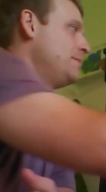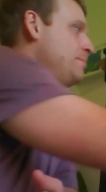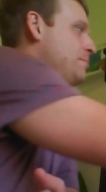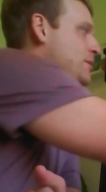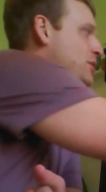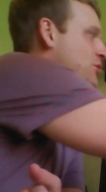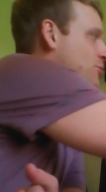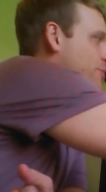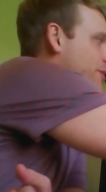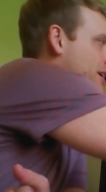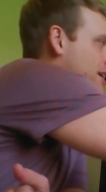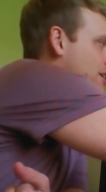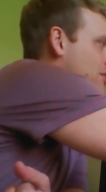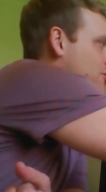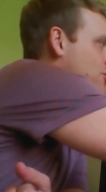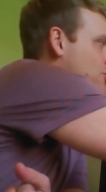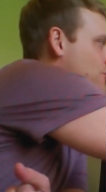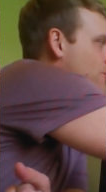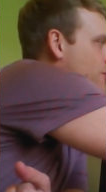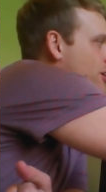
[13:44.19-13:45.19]

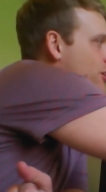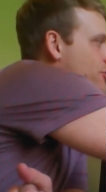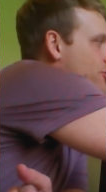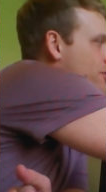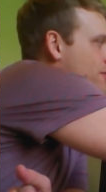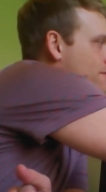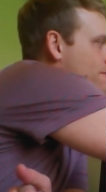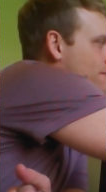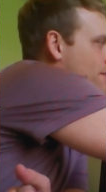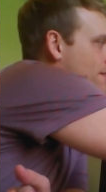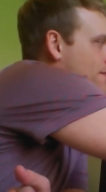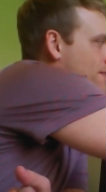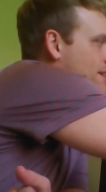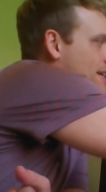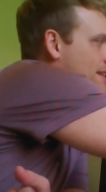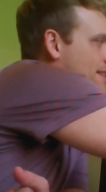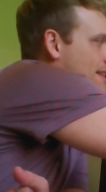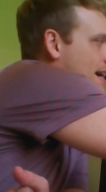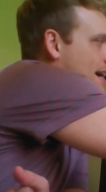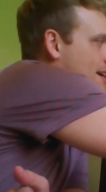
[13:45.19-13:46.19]
between
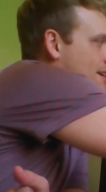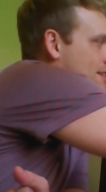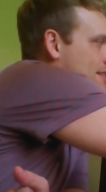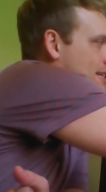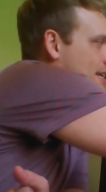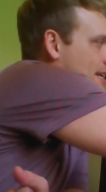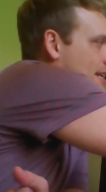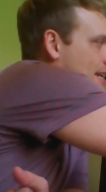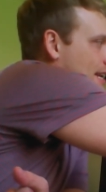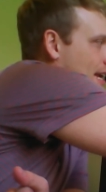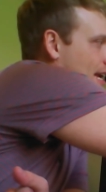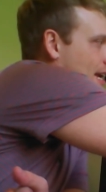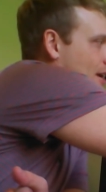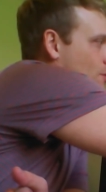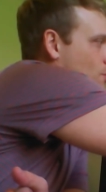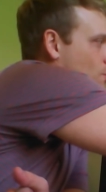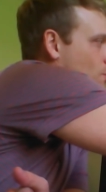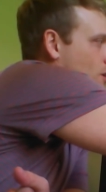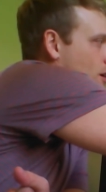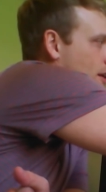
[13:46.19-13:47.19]
250,000
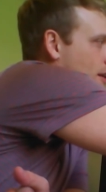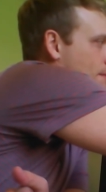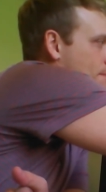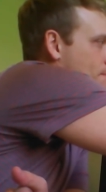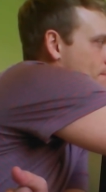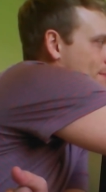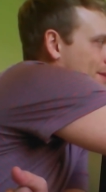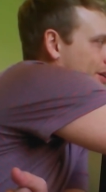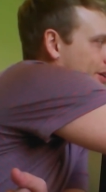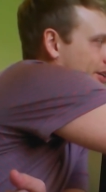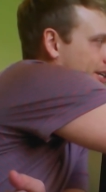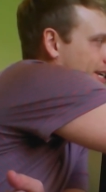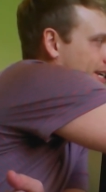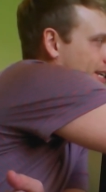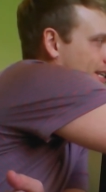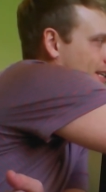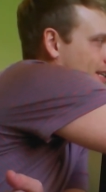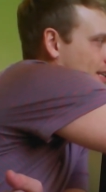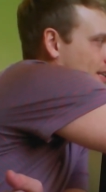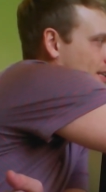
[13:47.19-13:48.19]
and 1 million